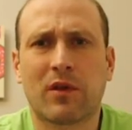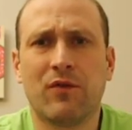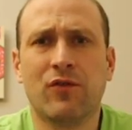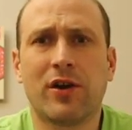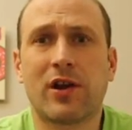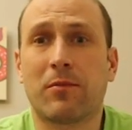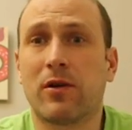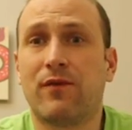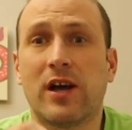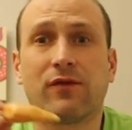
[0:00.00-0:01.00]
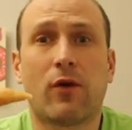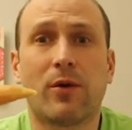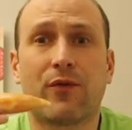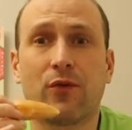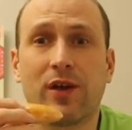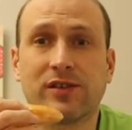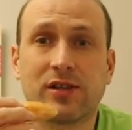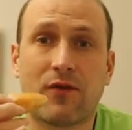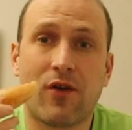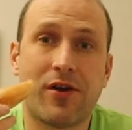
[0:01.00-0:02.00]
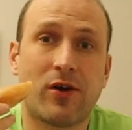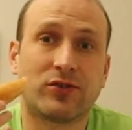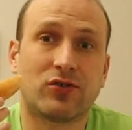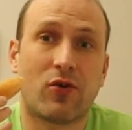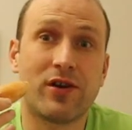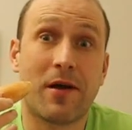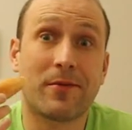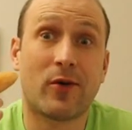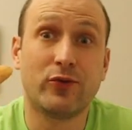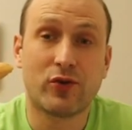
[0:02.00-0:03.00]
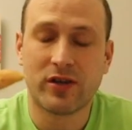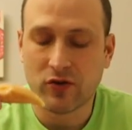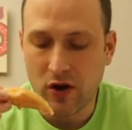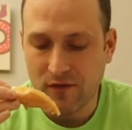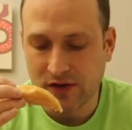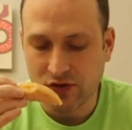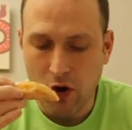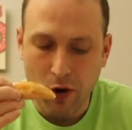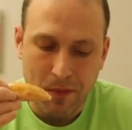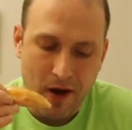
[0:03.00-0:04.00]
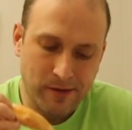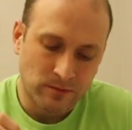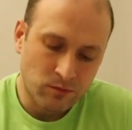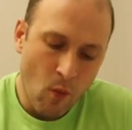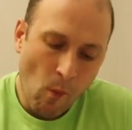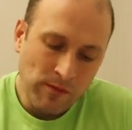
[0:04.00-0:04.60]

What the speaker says: If not, I'm going to fast forward through that stuff right now. Sorry, you guys want to have less talk, but